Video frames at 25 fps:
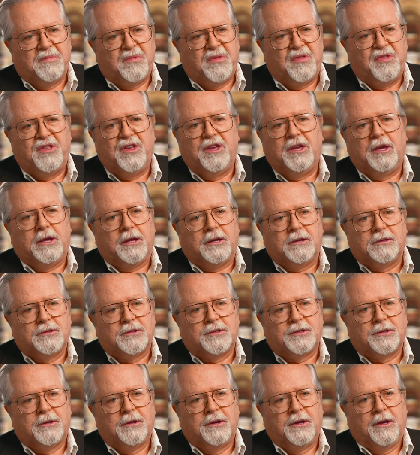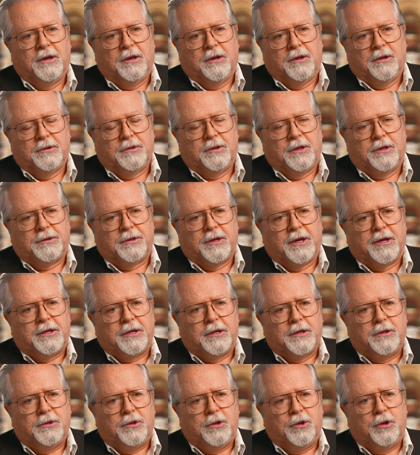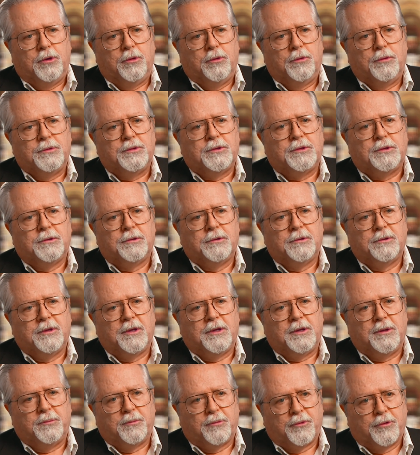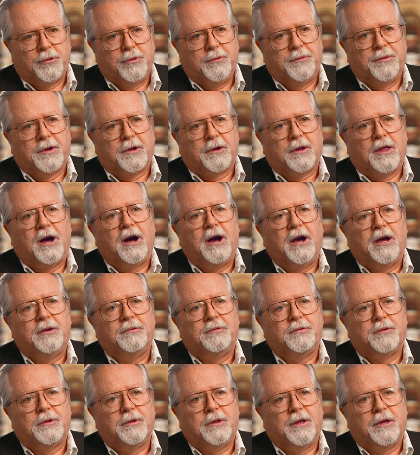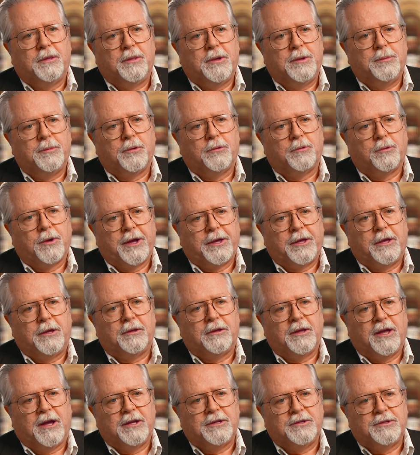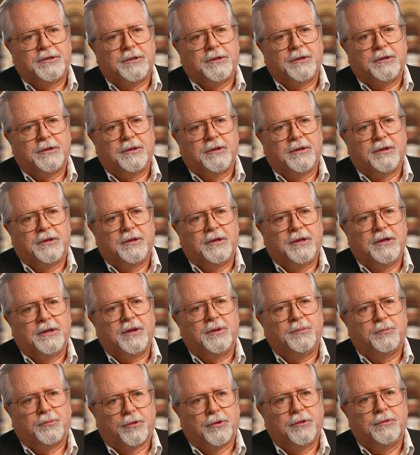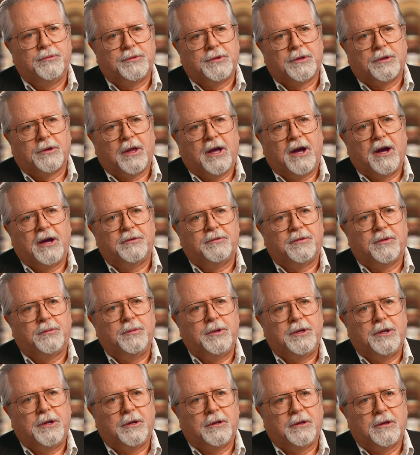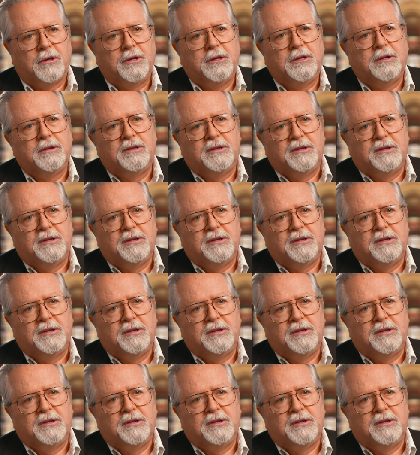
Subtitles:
things that they can use that improve their life, and that people recognize that it improves their life immediately.